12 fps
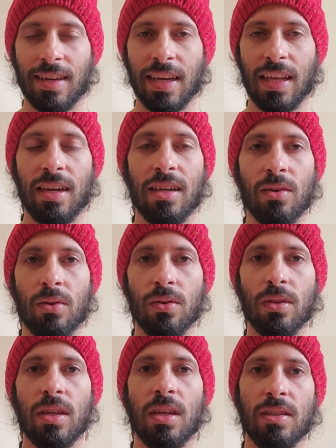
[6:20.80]
And it
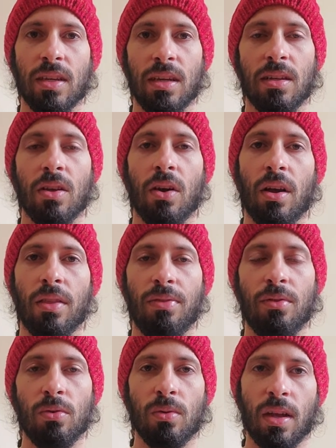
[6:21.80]
only as I'd gone
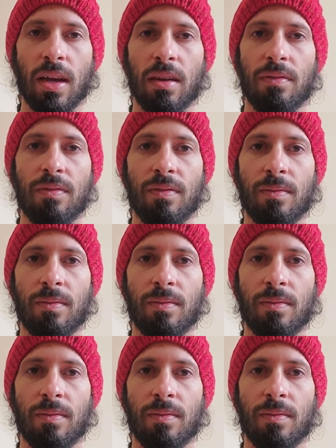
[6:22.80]
through life,